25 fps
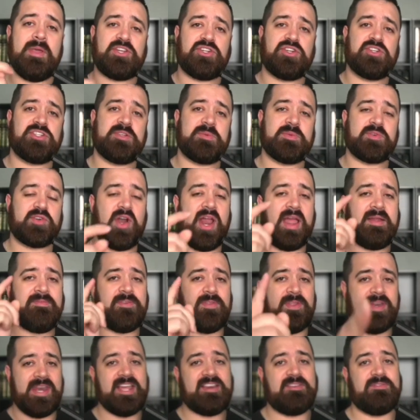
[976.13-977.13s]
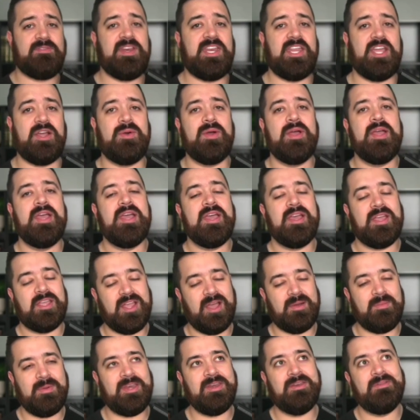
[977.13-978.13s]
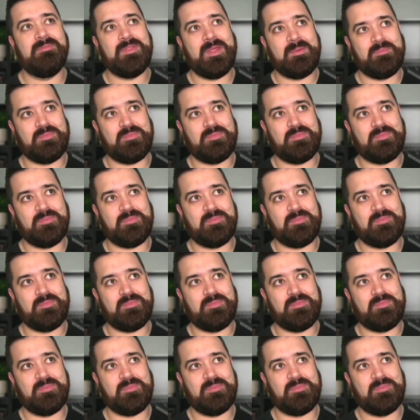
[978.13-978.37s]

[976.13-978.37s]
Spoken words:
sure to subscribe for the next video coming